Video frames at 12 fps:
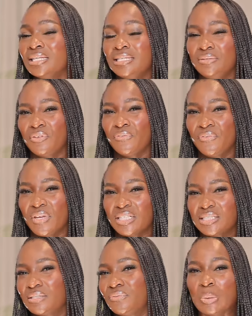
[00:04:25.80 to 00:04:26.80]
leave the
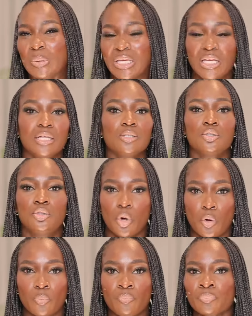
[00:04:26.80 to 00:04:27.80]
face looking
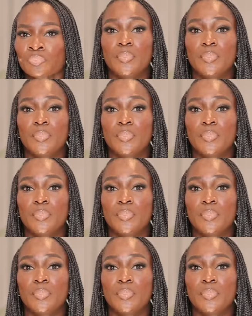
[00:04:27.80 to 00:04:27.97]
dull.